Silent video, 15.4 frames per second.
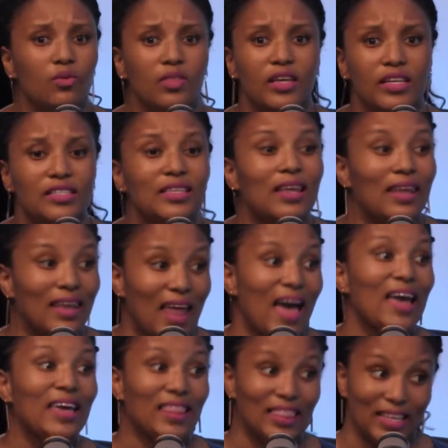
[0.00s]
this
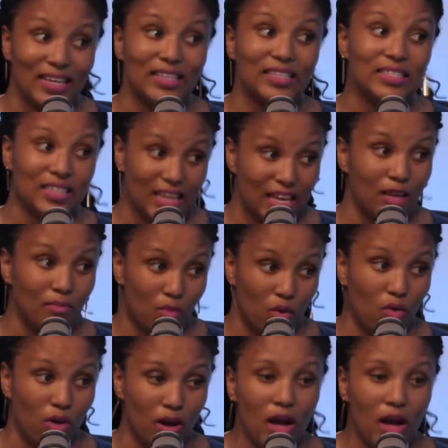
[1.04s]
like this anymore.